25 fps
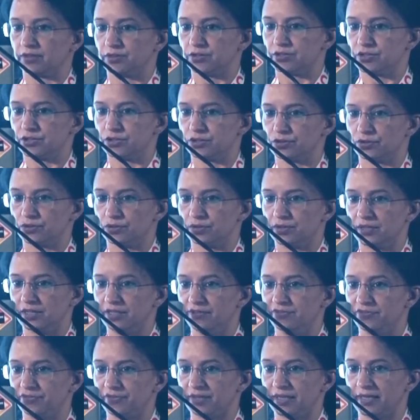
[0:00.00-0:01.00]
So
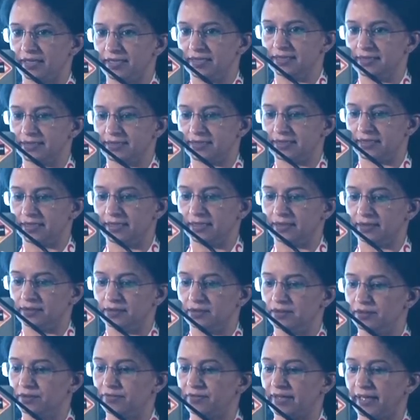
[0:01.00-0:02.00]
if I say
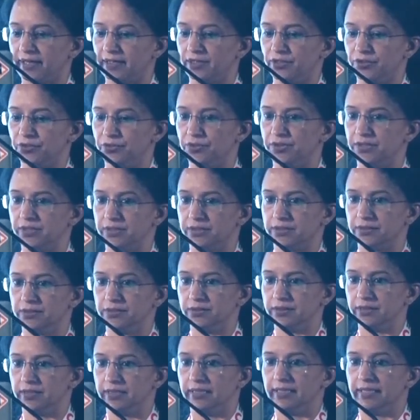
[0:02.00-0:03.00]
a value here,
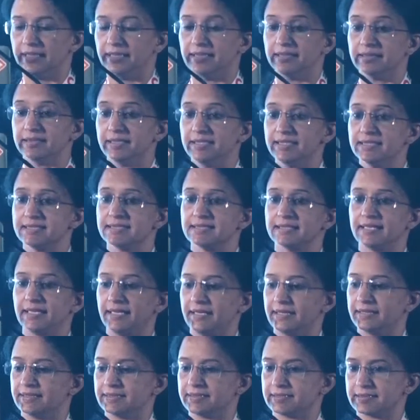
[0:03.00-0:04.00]
in this
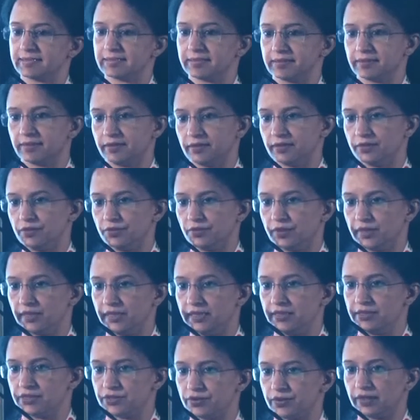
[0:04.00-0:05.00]
case,
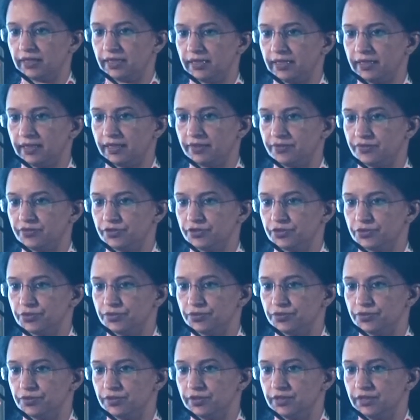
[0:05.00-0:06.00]
okay, so I'll have
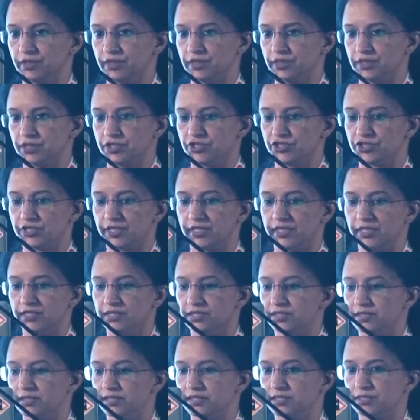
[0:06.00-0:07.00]
to
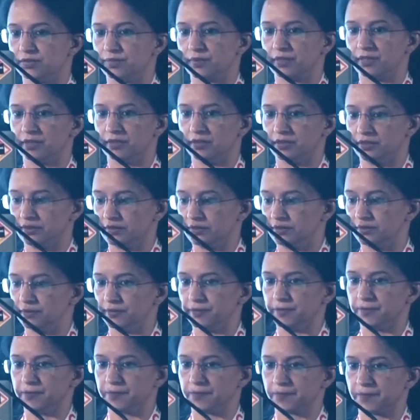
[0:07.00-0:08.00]
change this one
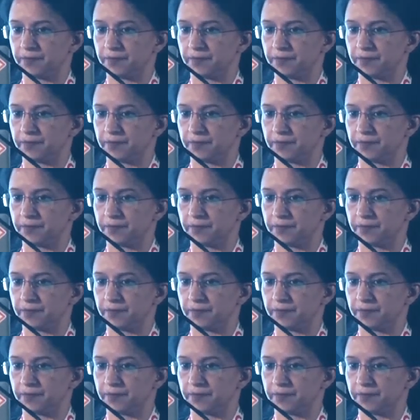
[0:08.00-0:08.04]
here